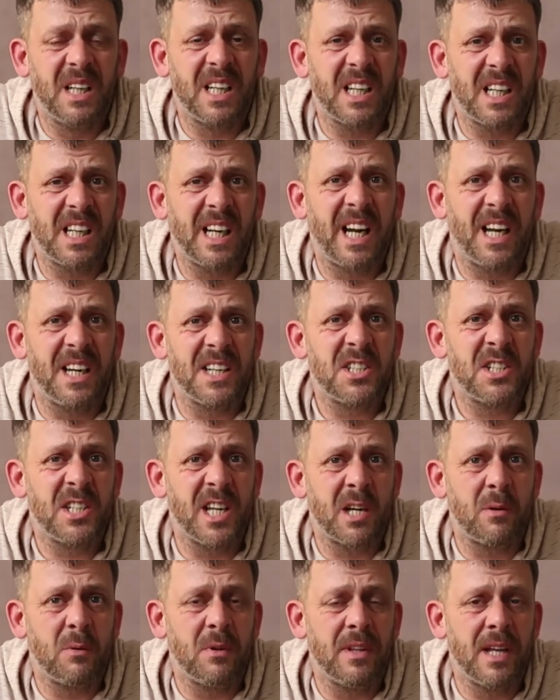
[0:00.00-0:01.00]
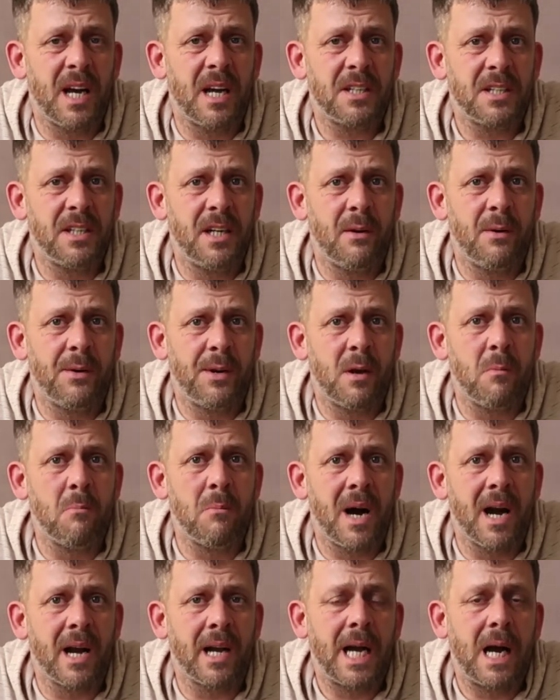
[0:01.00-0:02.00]
I kind of stick with that. I don't
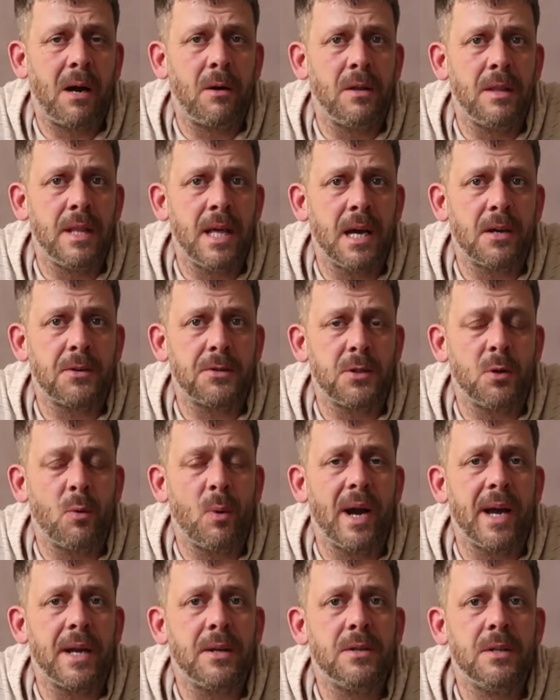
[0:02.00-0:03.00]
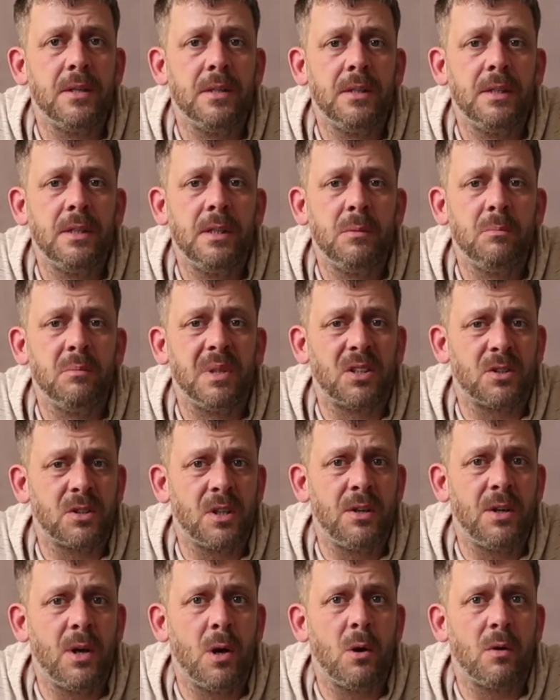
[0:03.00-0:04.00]
mind carrying the extra weight because
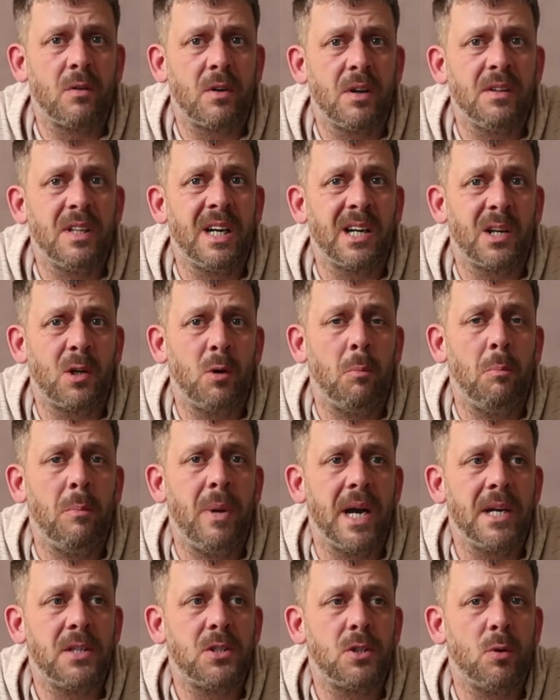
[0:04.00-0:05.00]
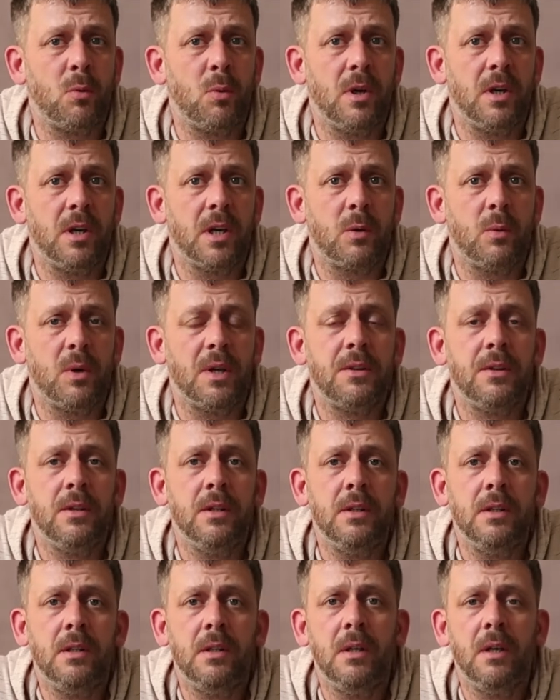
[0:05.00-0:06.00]
I know I've got that good base to work with
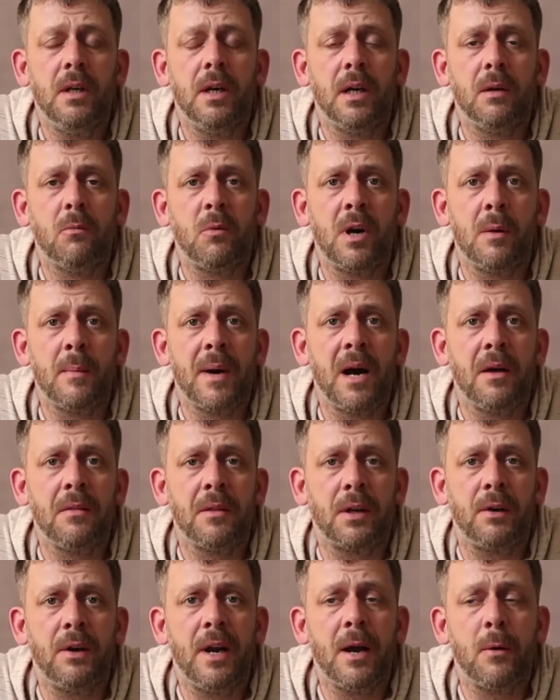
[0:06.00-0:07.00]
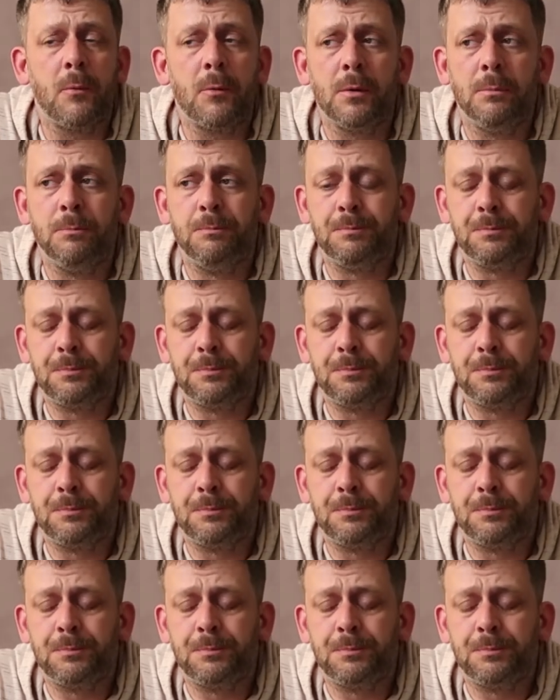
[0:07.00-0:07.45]
when I'm out on the ground.